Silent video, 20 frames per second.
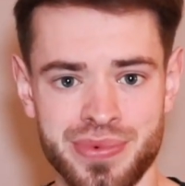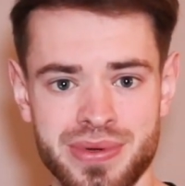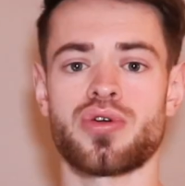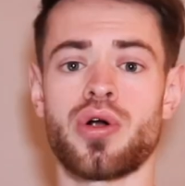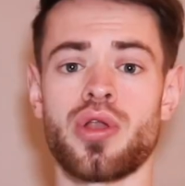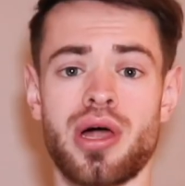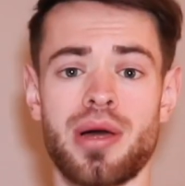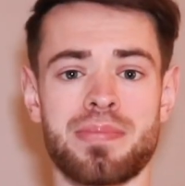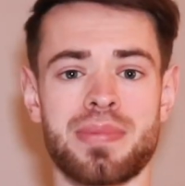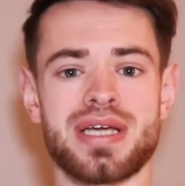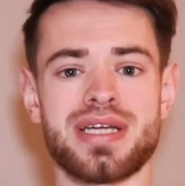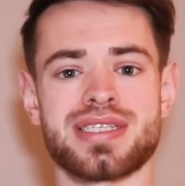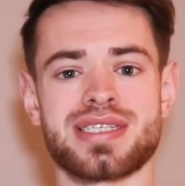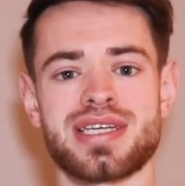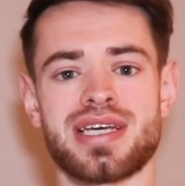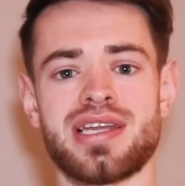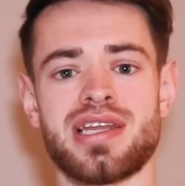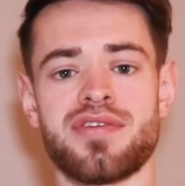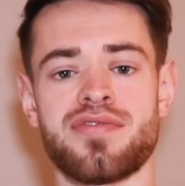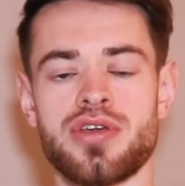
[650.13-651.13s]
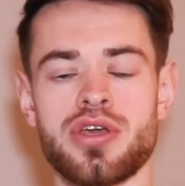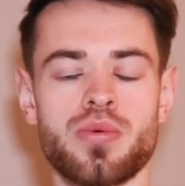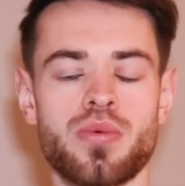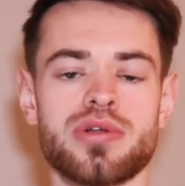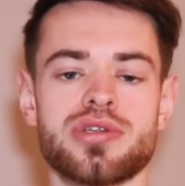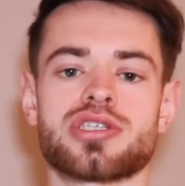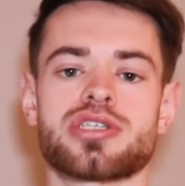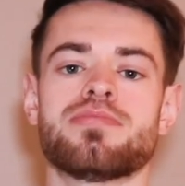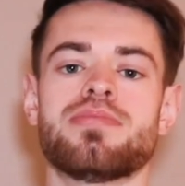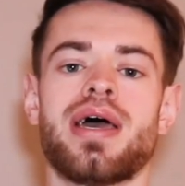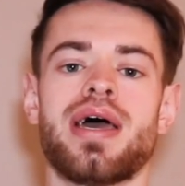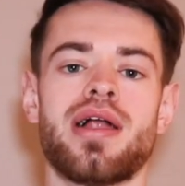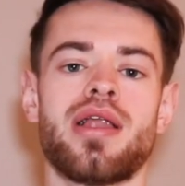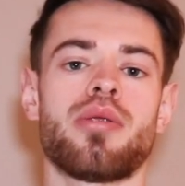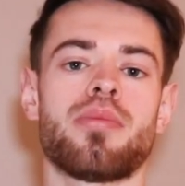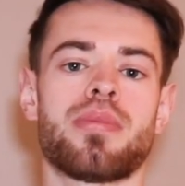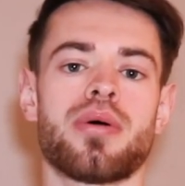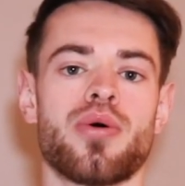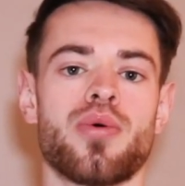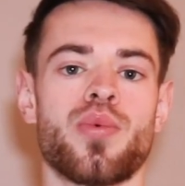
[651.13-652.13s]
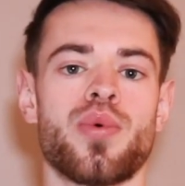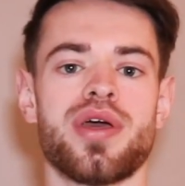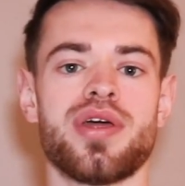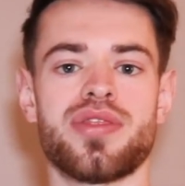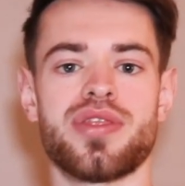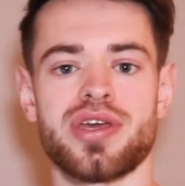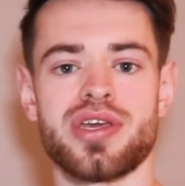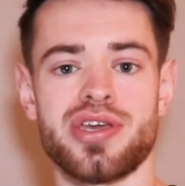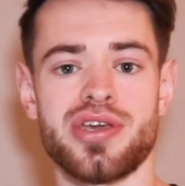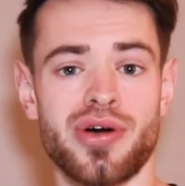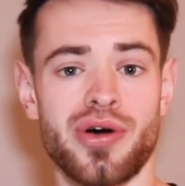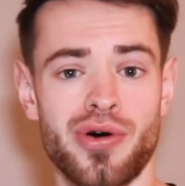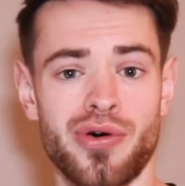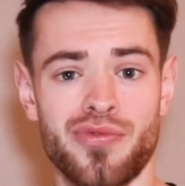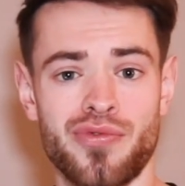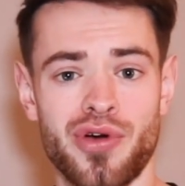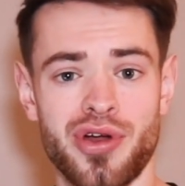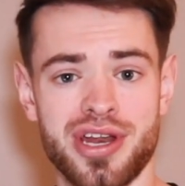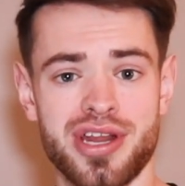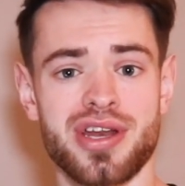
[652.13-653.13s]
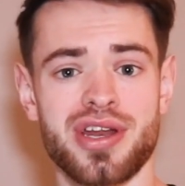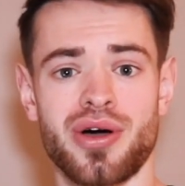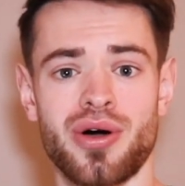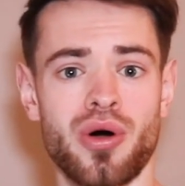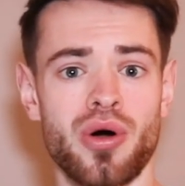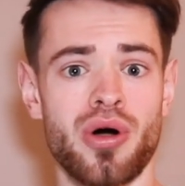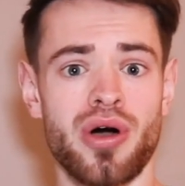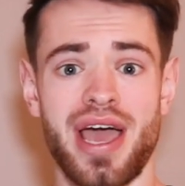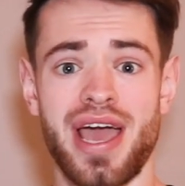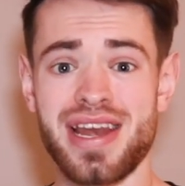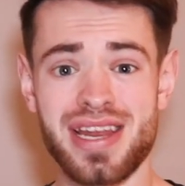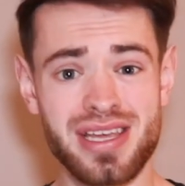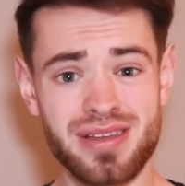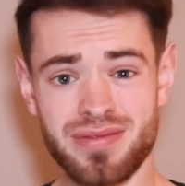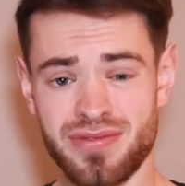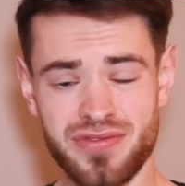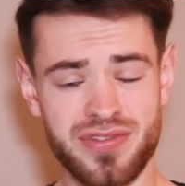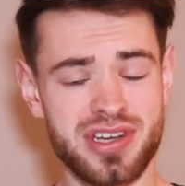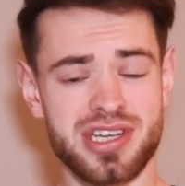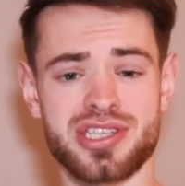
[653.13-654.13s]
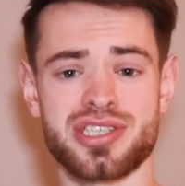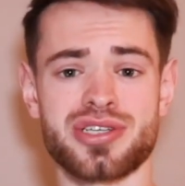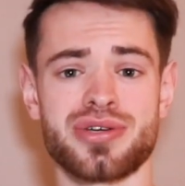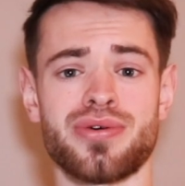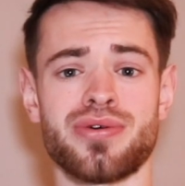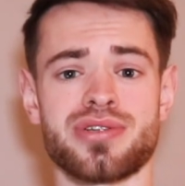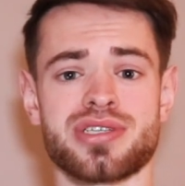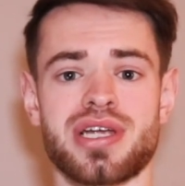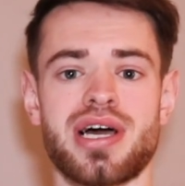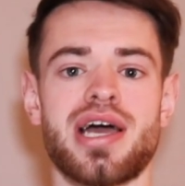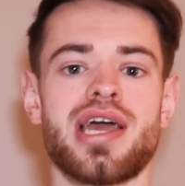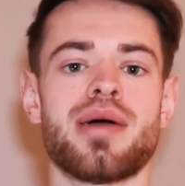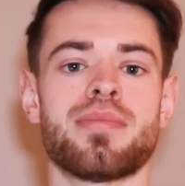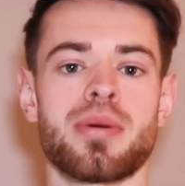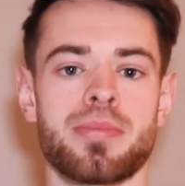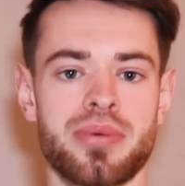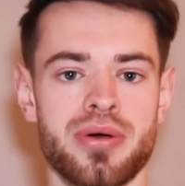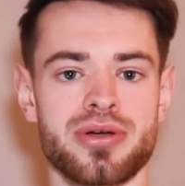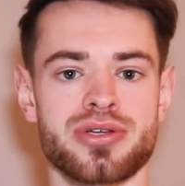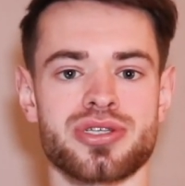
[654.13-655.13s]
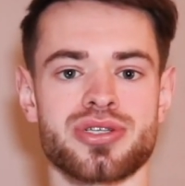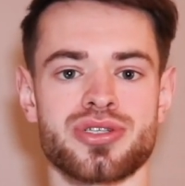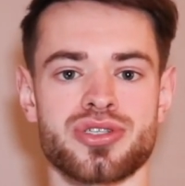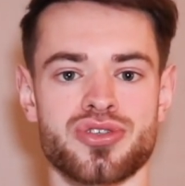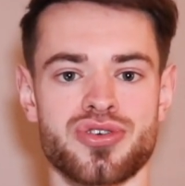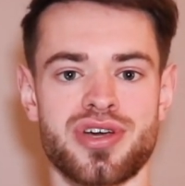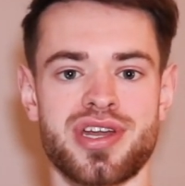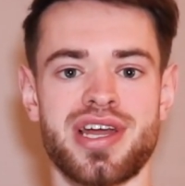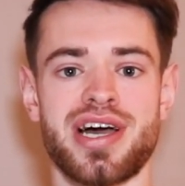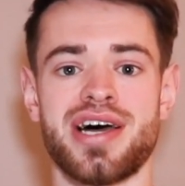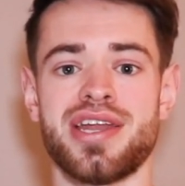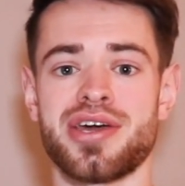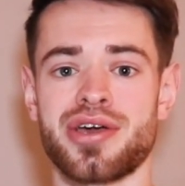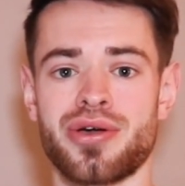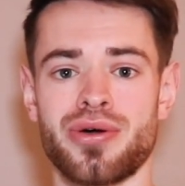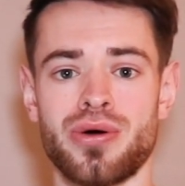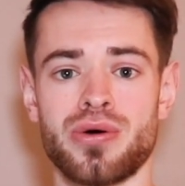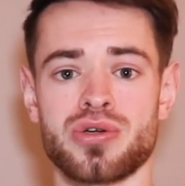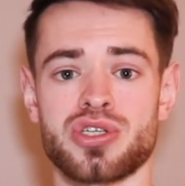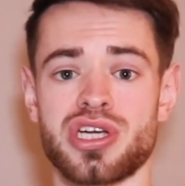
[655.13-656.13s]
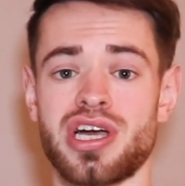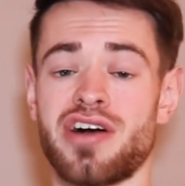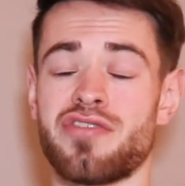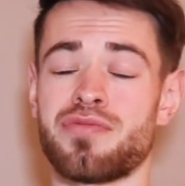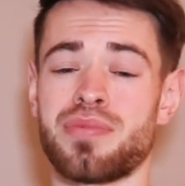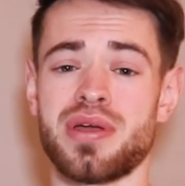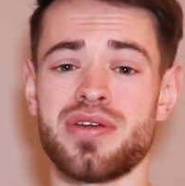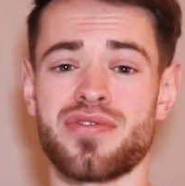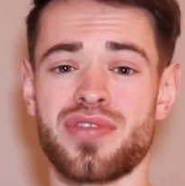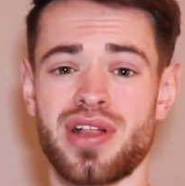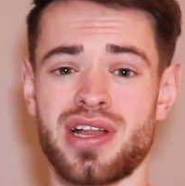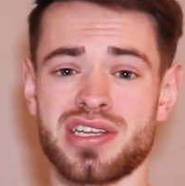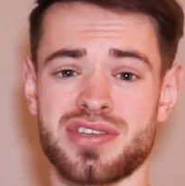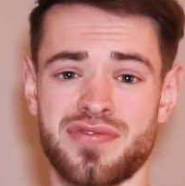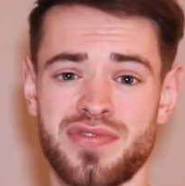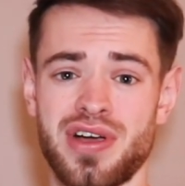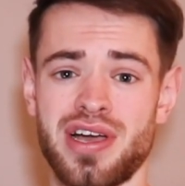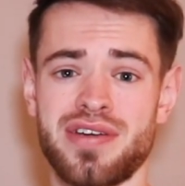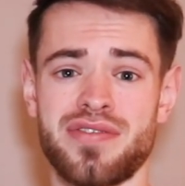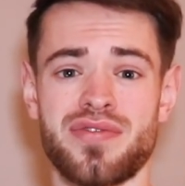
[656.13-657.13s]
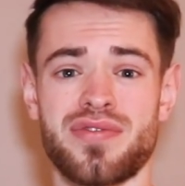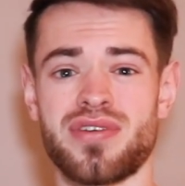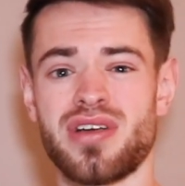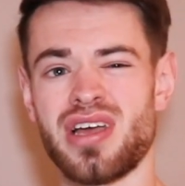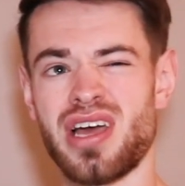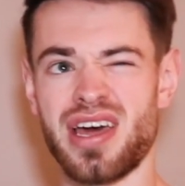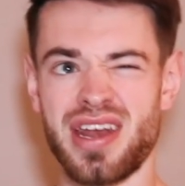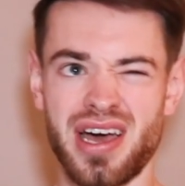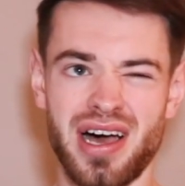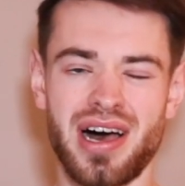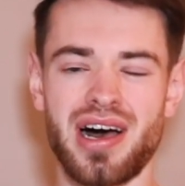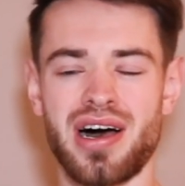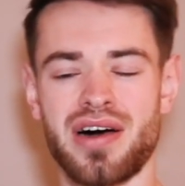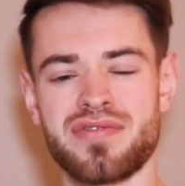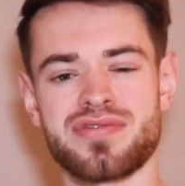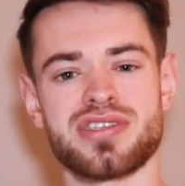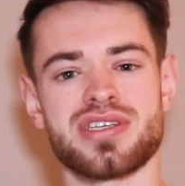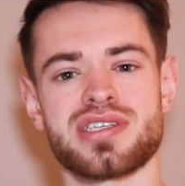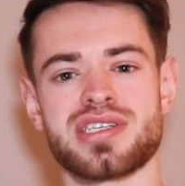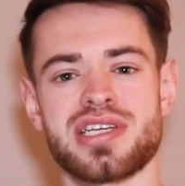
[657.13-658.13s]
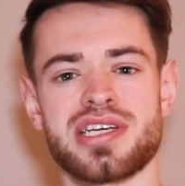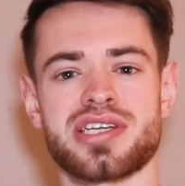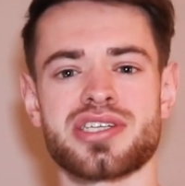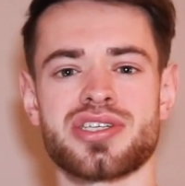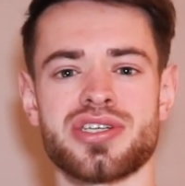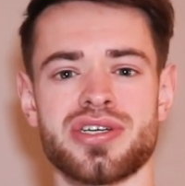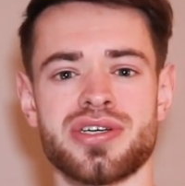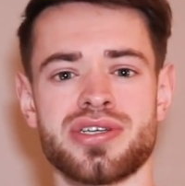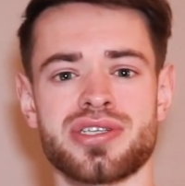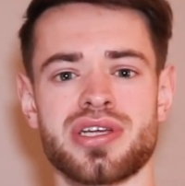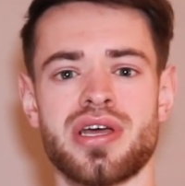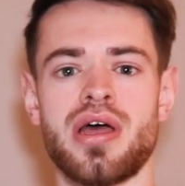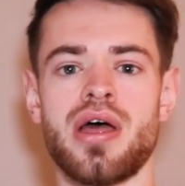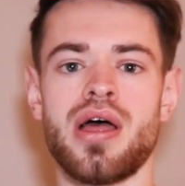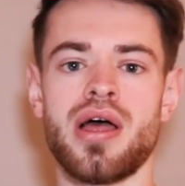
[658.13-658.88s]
All that being said, if you want some help with your running or any fitness goals, I am a personal trainer and a coach. I have been for the last 5.5 to 6 years.